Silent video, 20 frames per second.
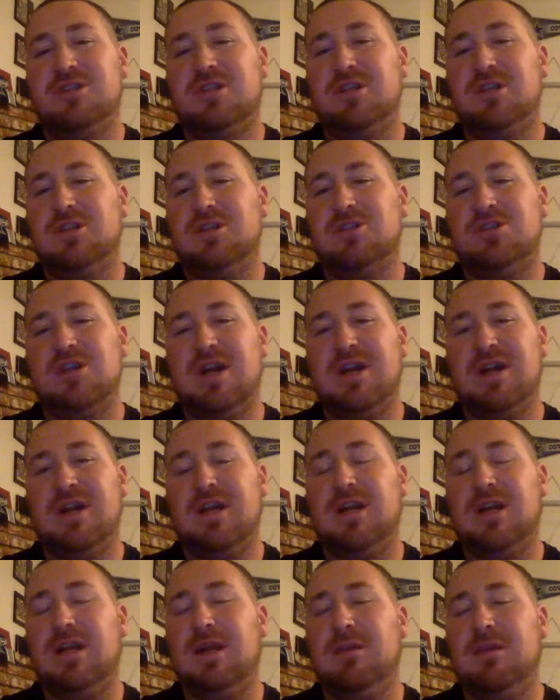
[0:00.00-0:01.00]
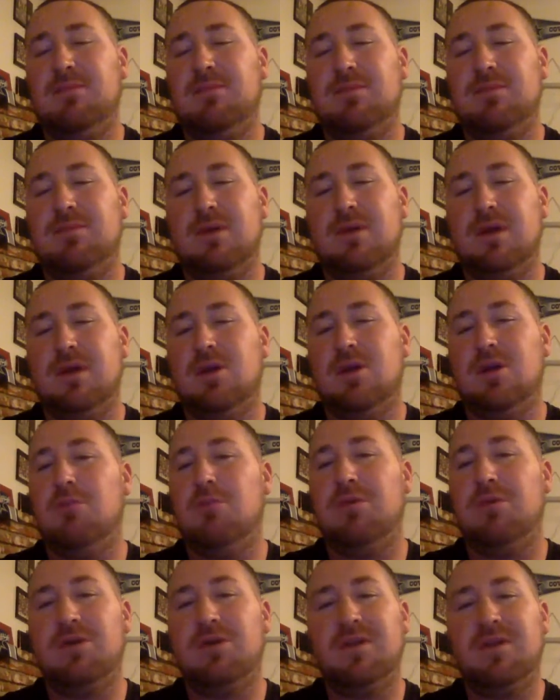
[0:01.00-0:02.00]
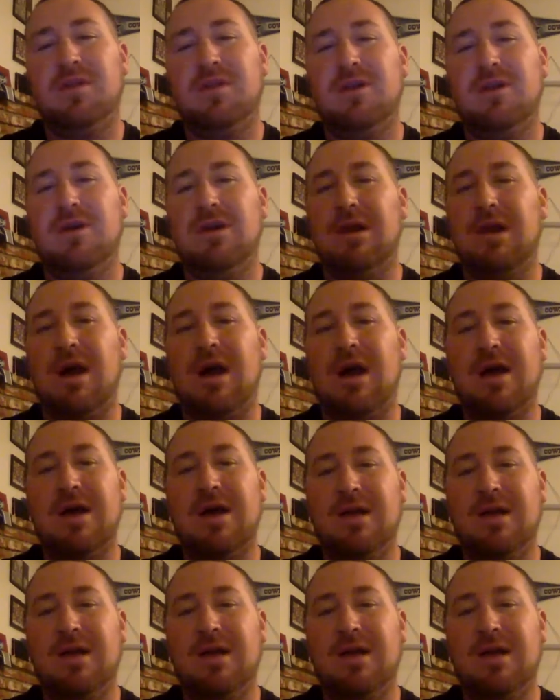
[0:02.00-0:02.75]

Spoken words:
gonna try to keep Gobert in there a lot,